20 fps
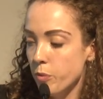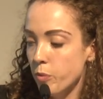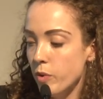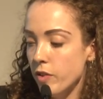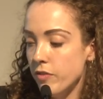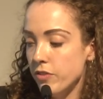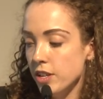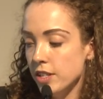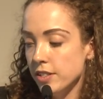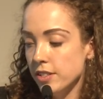
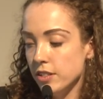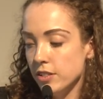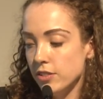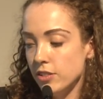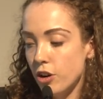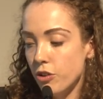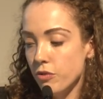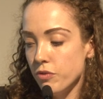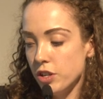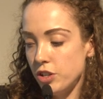We've used a
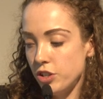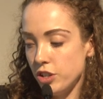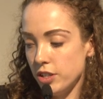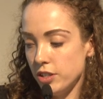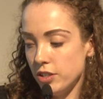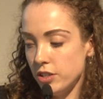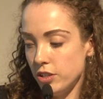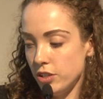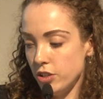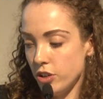
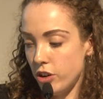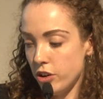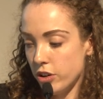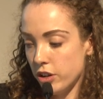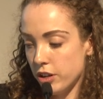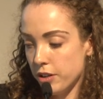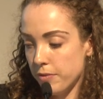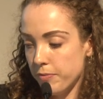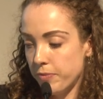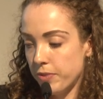salt-reduced
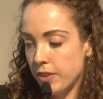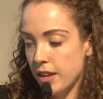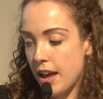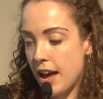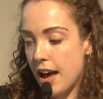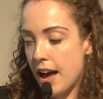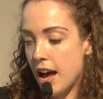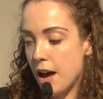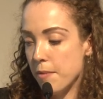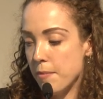stock
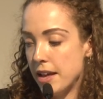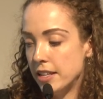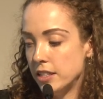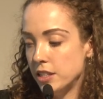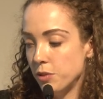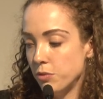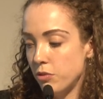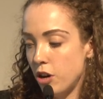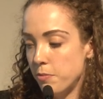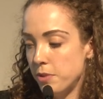and
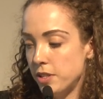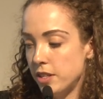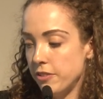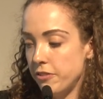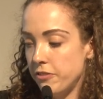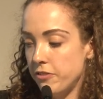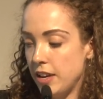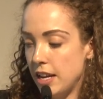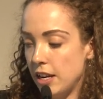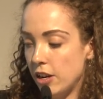swapped
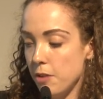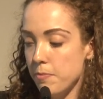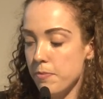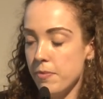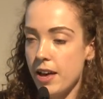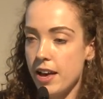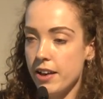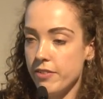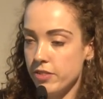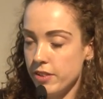
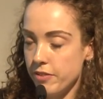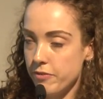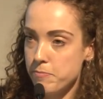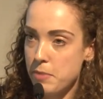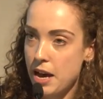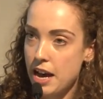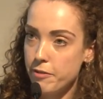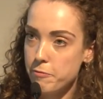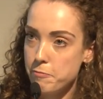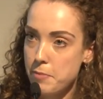the
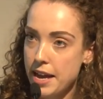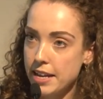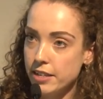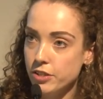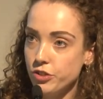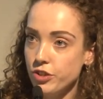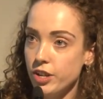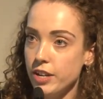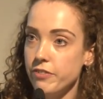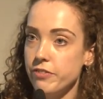puff
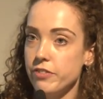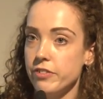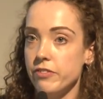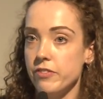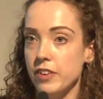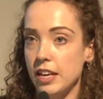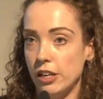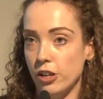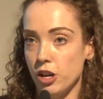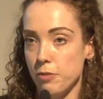pastry for
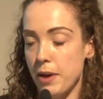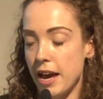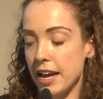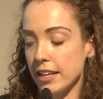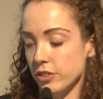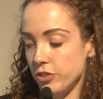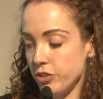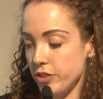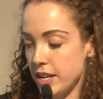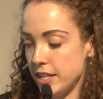phyllo
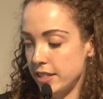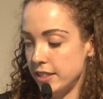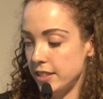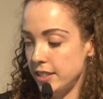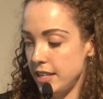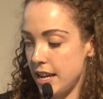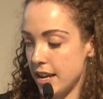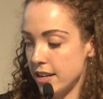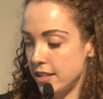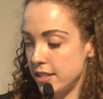pastry
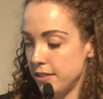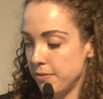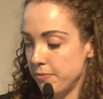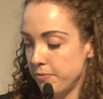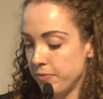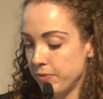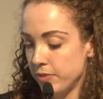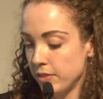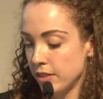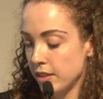instead.
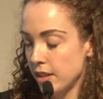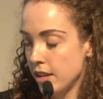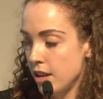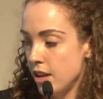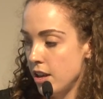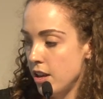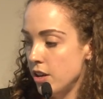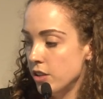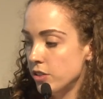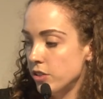
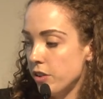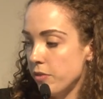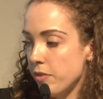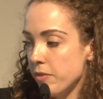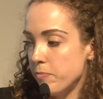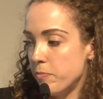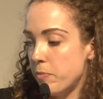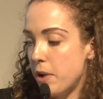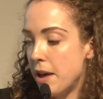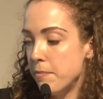
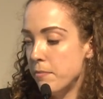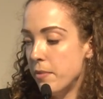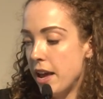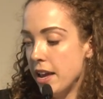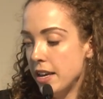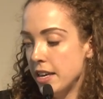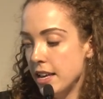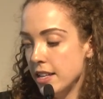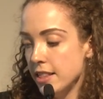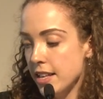So by
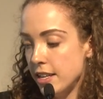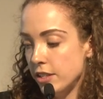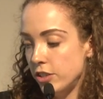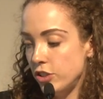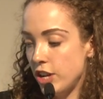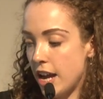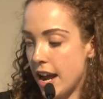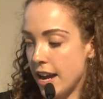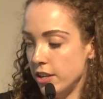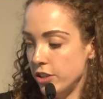making these
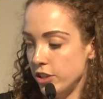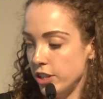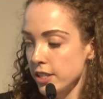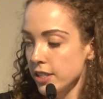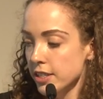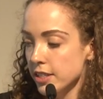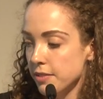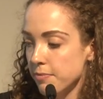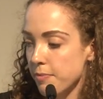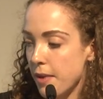
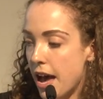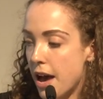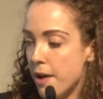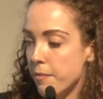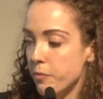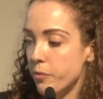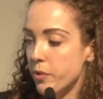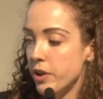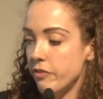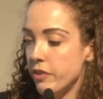changes,
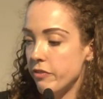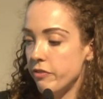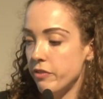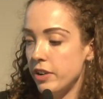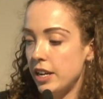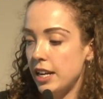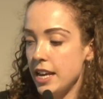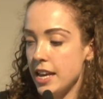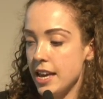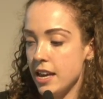we've
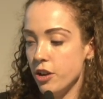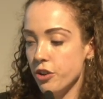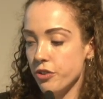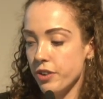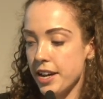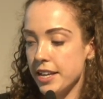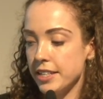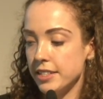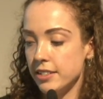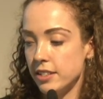really
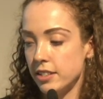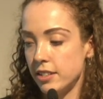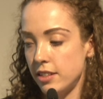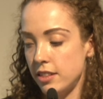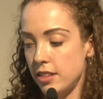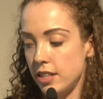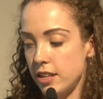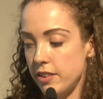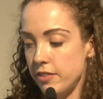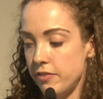increased
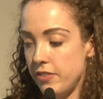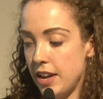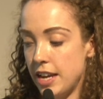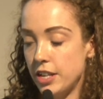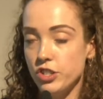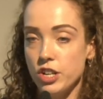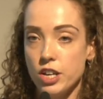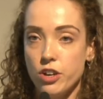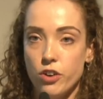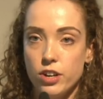the
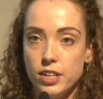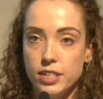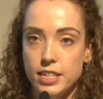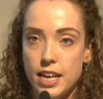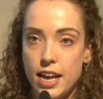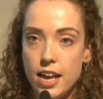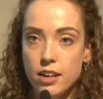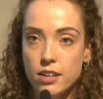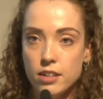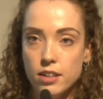veggie
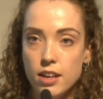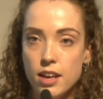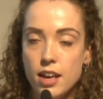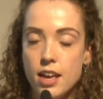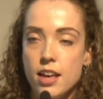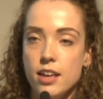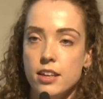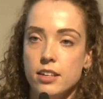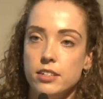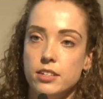content
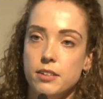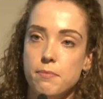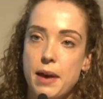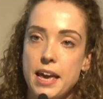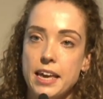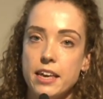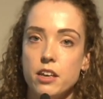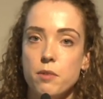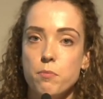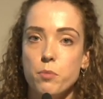to
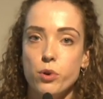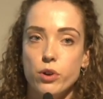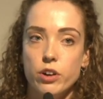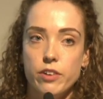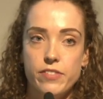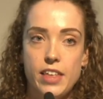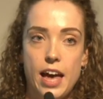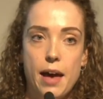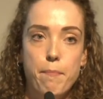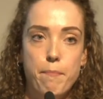make it more
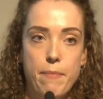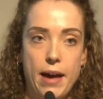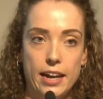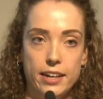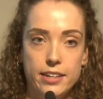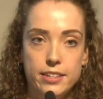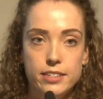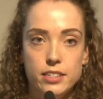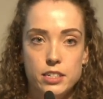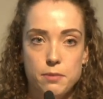of that
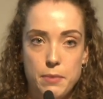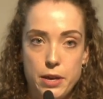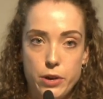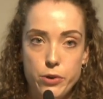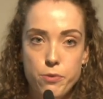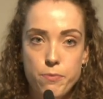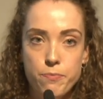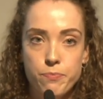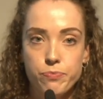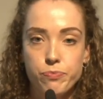balanced
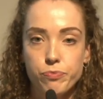meal.